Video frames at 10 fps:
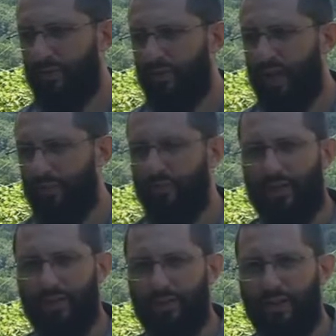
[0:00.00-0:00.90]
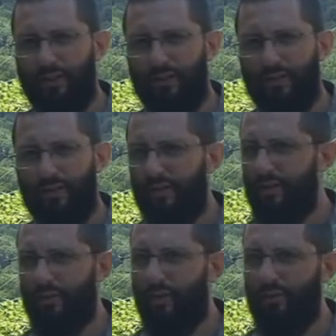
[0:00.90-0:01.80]
then you should compromise, right?
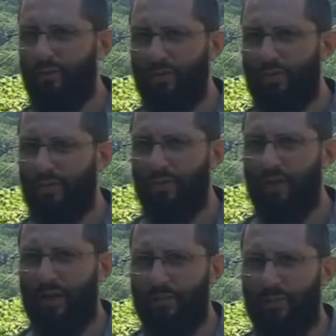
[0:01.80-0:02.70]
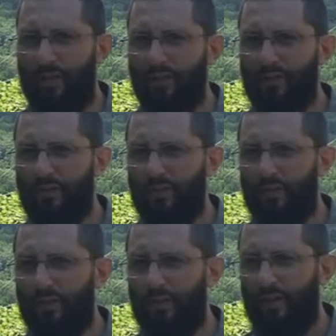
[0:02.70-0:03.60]
No, you shouldn't compromise.
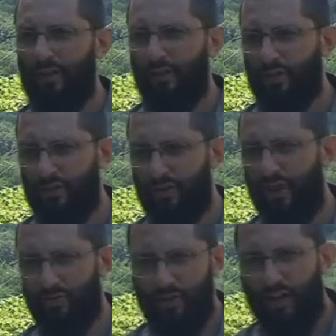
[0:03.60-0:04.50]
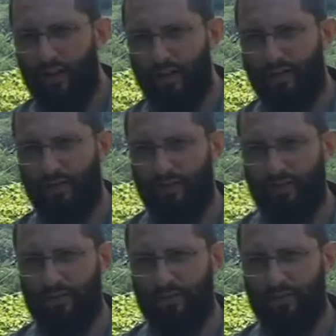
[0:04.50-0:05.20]
You should just have charity